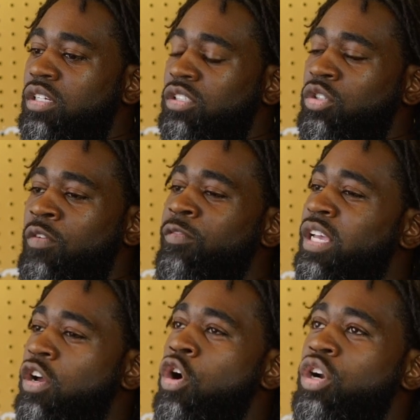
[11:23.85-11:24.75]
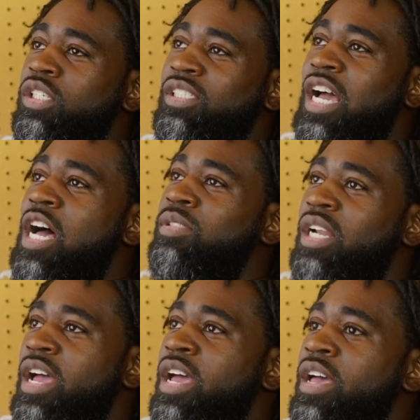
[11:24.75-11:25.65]
So I feel like all the jobs
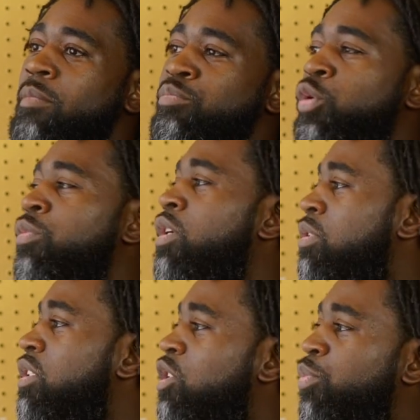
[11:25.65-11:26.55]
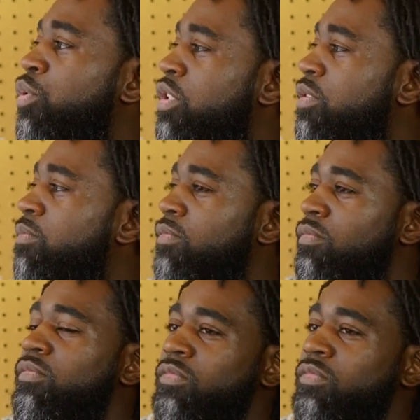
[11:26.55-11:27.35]
that I had built me up to this point. Yeah.